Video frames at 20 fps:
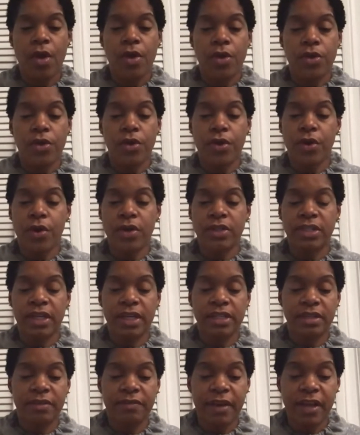Your nursing
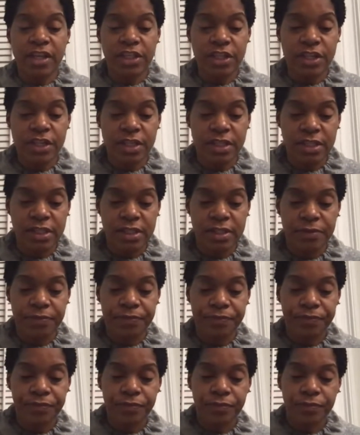interventions,
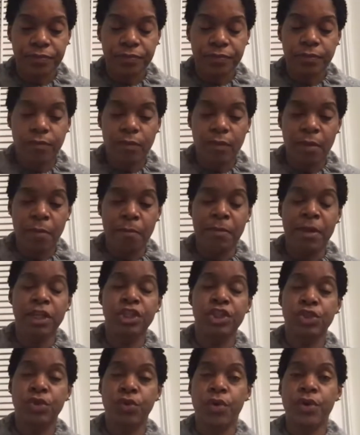be
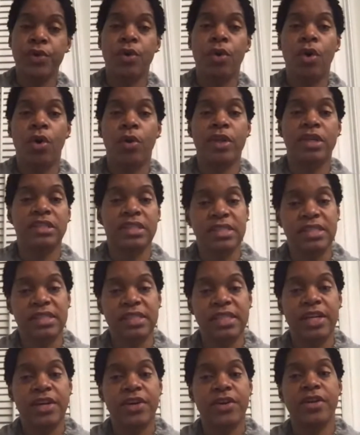sure you always
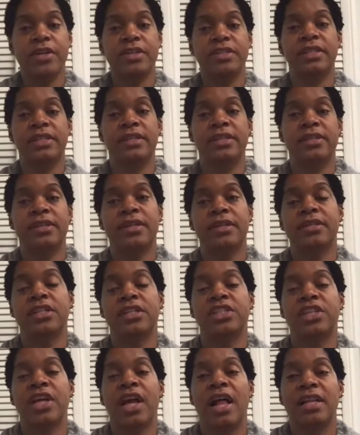consider the
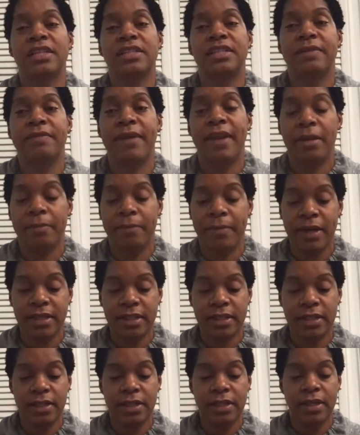child's
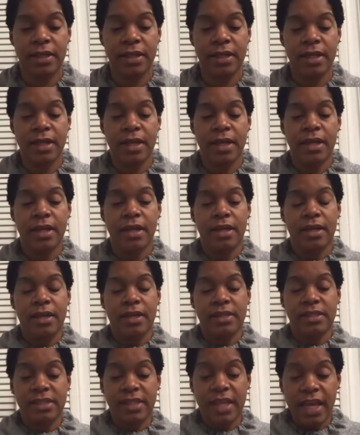developmental
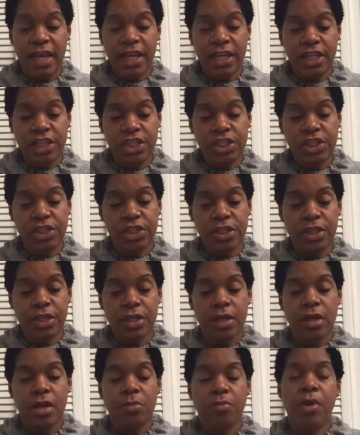stage.
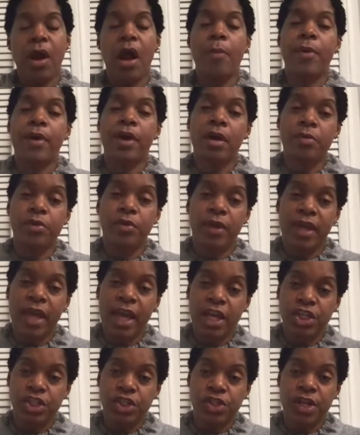Proper
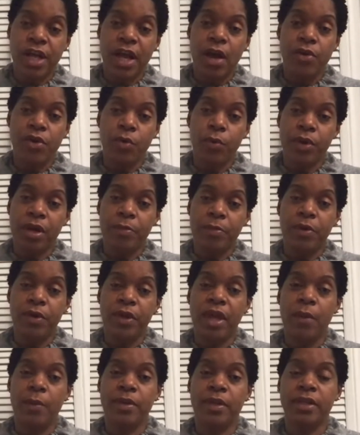communication, how you would communicate
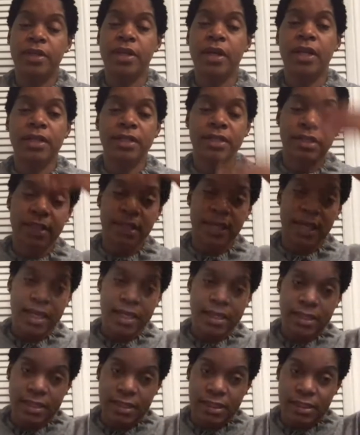with adults,
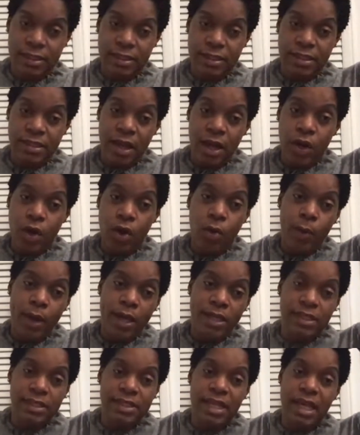is not always
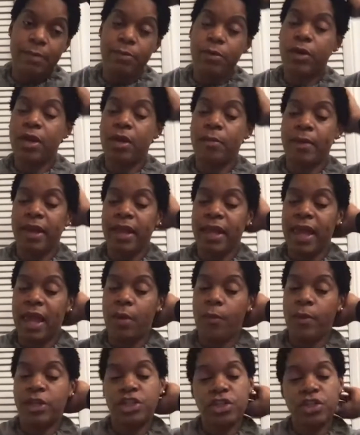the same you communicate
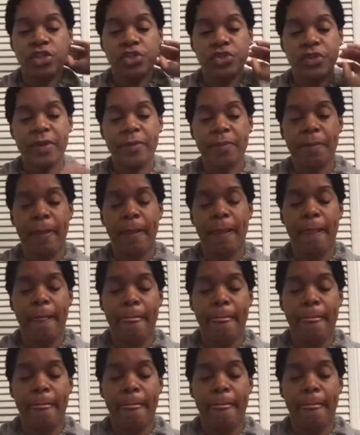with children.